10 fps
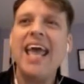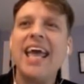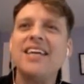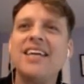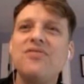
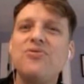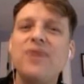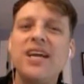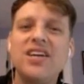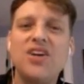And if
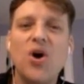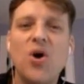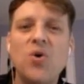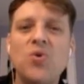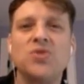we could
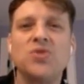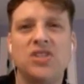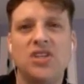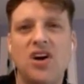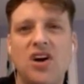own
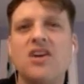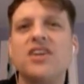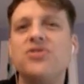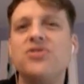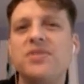our
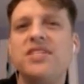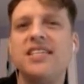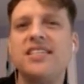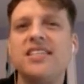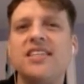extreme
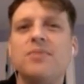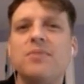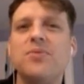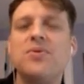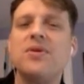states a little bit
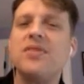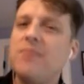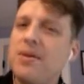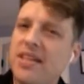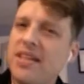more, then
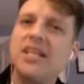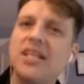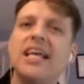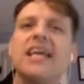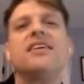maybe they
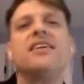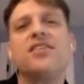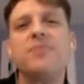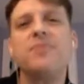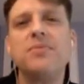wouldn't land on
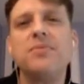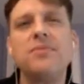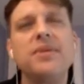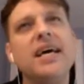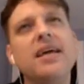other people.
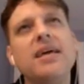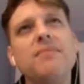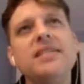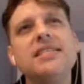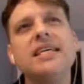But that, that
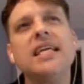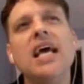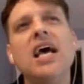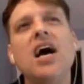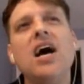means that
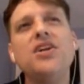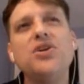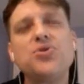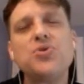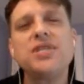
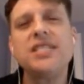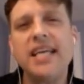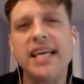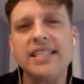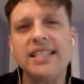unusual
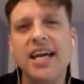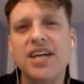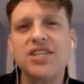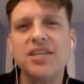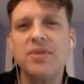states
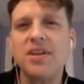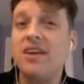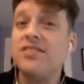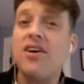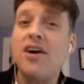actually
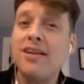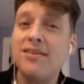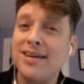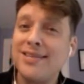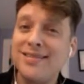belong to all of
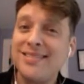us.